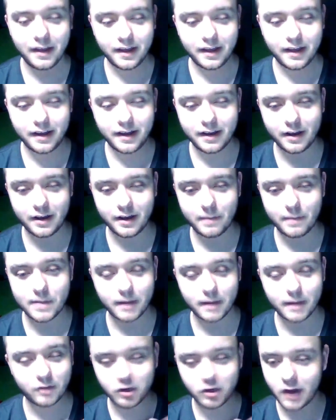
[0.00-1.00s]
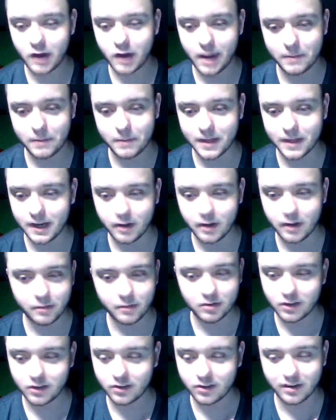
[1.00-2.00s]
But I'm so happy that he helped me
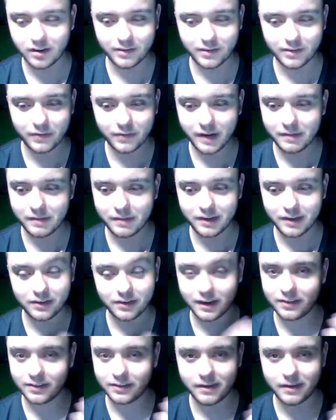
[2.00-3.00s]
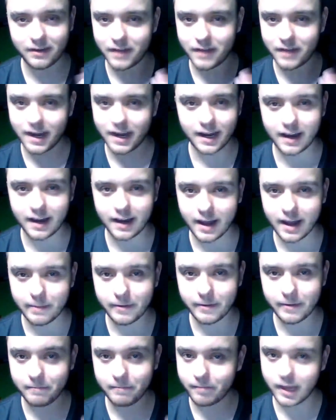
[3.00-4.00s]
with the SLUSHIE Family. Because like I said, if that hadn't
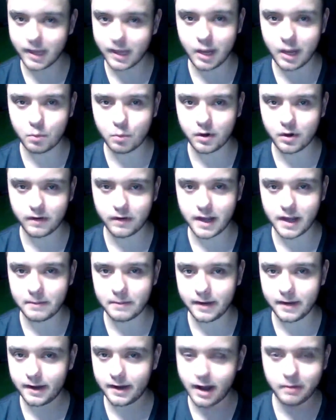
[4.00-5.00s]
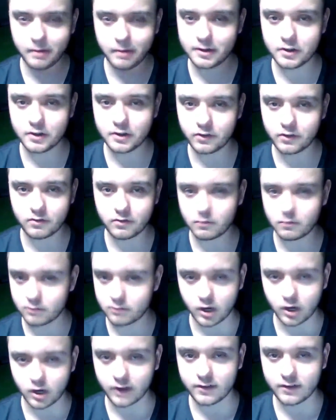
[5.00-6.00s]
happened, it wouldn't have got made. I would have just
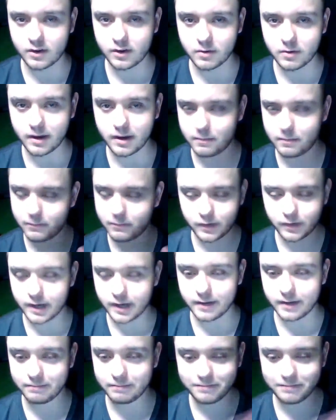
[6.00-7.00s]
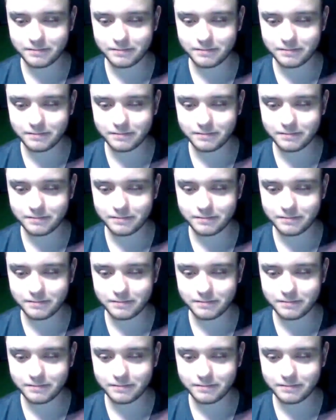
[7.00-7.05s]
tossed it away. Forget it.